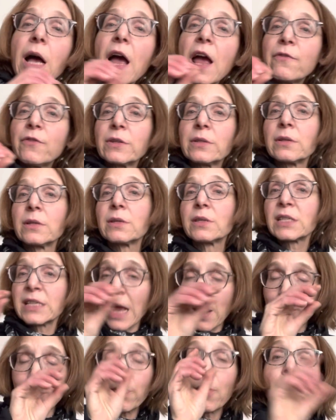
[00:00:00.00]
hyphen
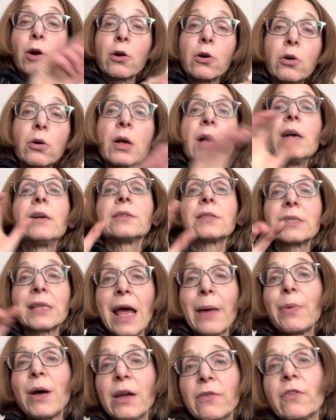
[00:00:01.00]
snap. Pearl
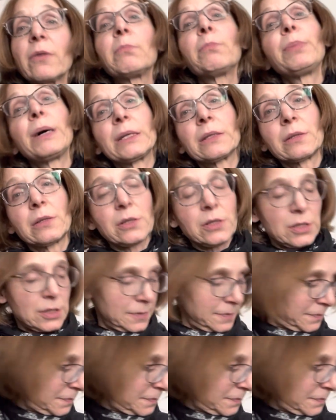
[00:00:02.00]
snap hyphen buttons.